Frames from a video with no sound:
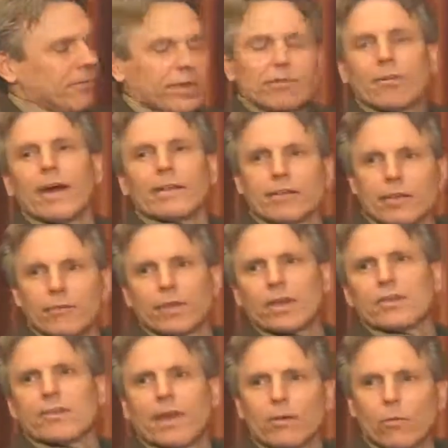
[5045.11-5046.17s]
We try to see if we
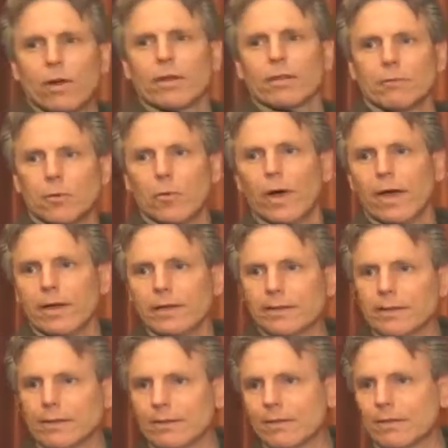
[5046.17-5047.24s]
could take one of them
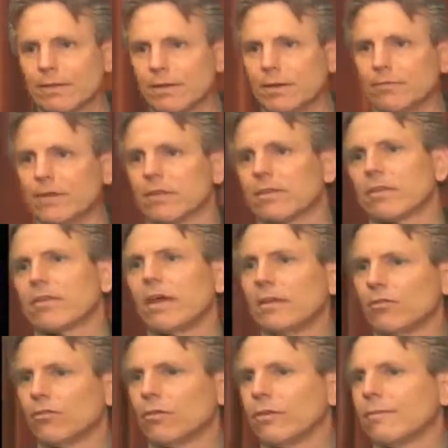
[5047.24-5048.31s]
away, and if it's
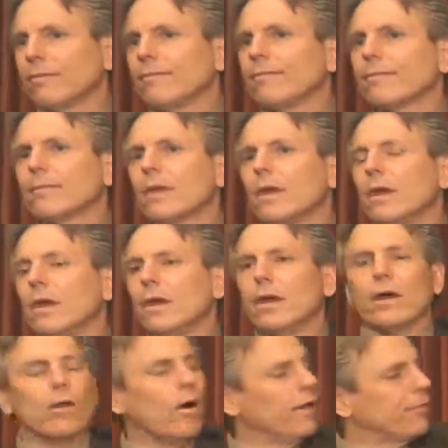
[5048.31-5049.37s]
essential.
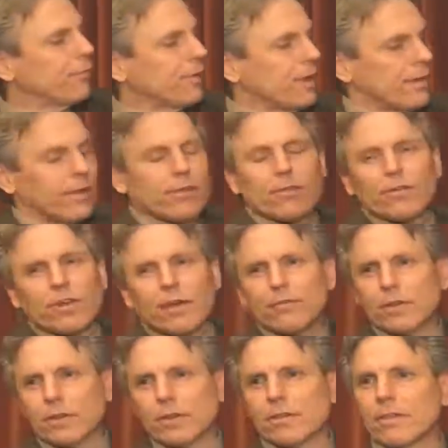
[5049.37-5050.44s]
And all 3 of these are
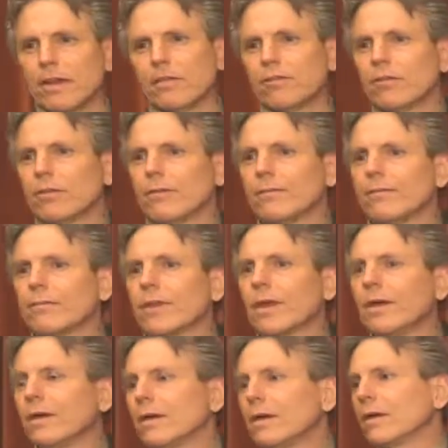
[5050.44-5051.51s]
definitely essential.
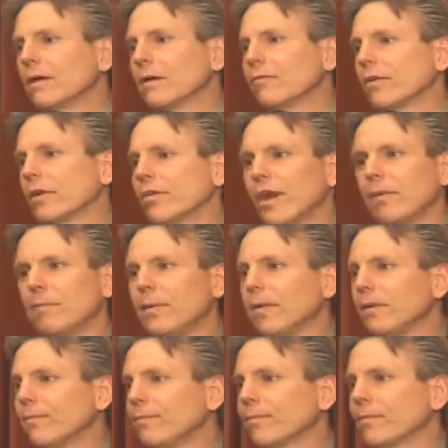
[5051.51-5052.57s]
For
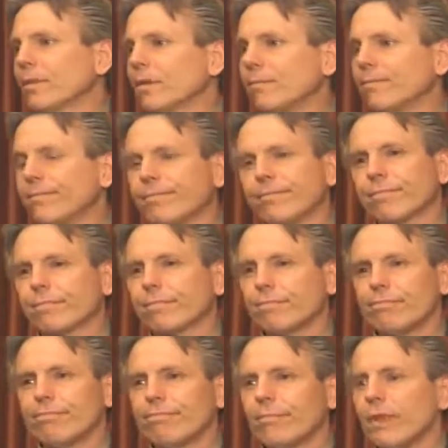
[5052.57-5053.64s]
example,
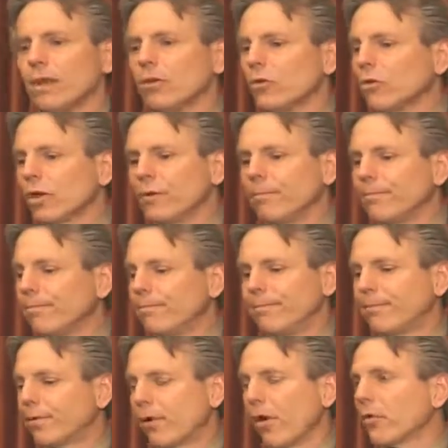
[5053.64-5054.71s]
you
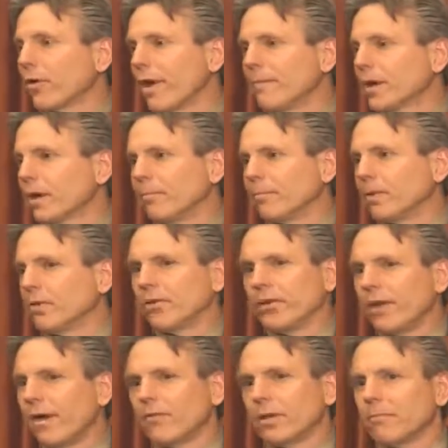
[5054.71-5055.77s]
could program a computer
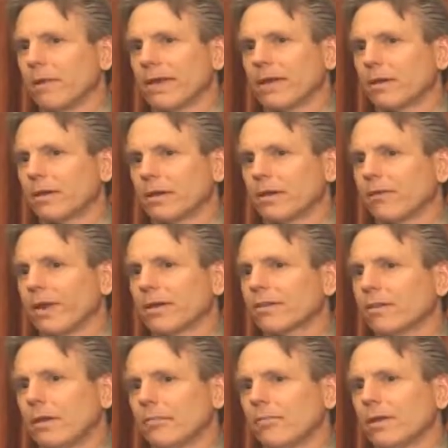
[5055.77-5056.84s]
never to make an incorrect
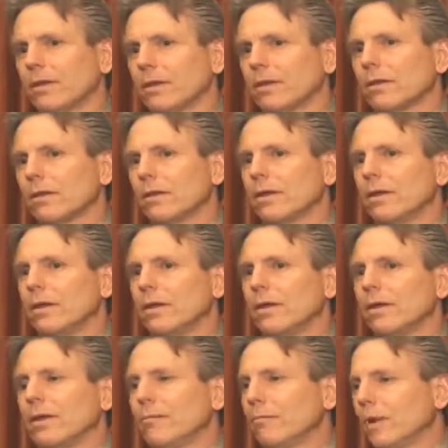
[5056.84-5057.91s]
statement,
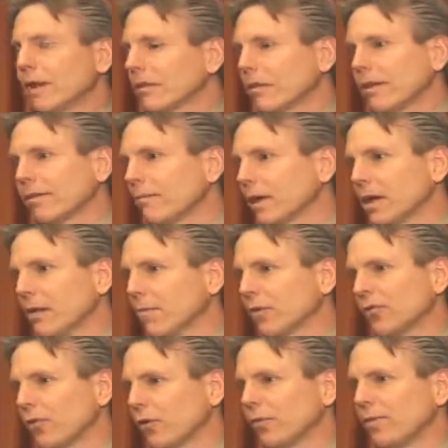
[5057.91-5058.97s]
but it doesn't become a
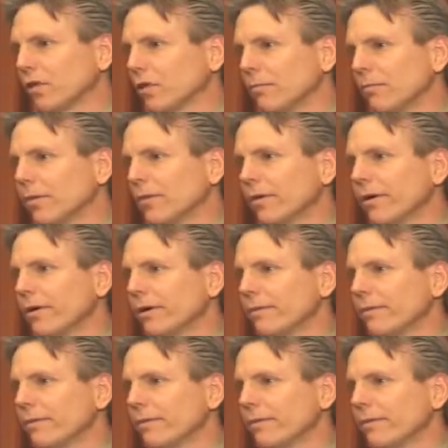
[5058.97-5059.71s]
truthful computer.